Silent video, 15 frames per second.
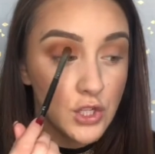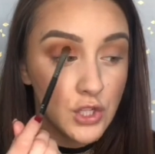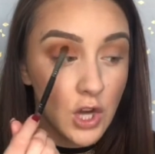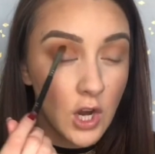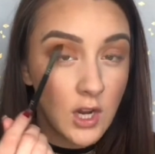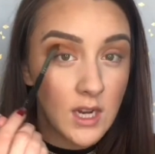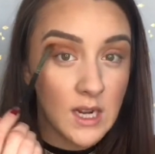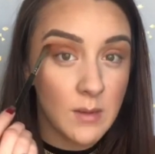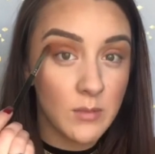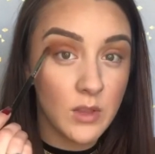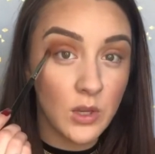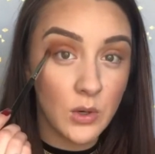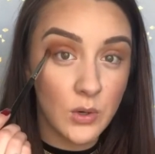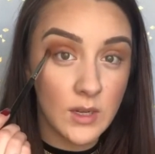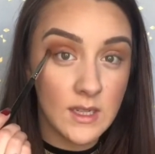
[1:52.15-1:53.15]
darken up the
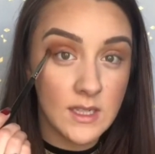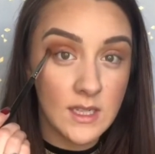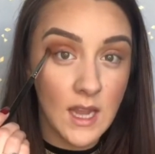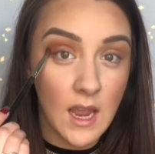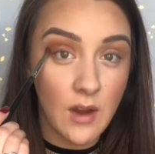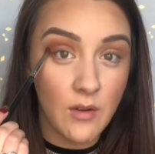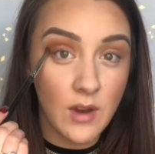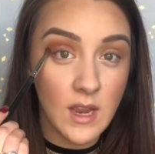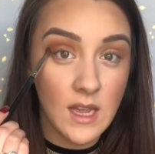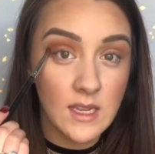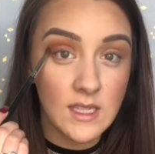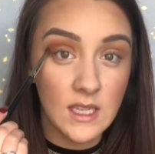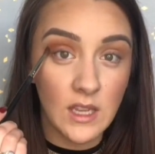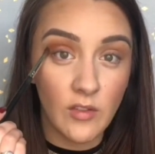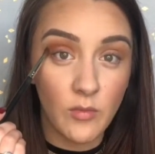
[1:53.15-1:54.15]
crease area
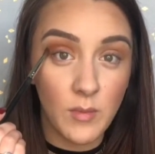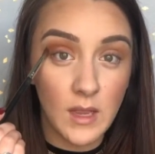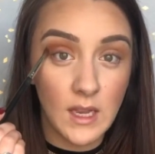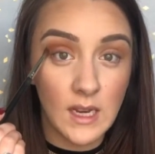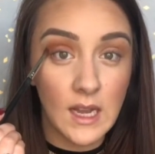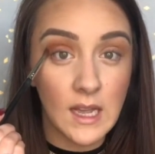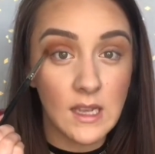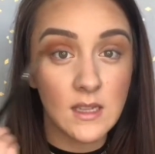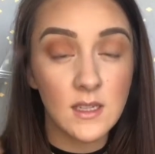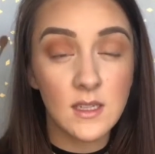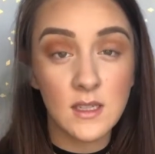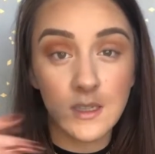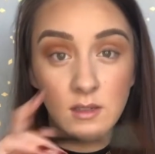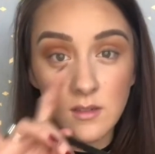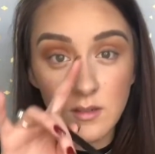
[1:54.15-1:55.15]
to give me a nice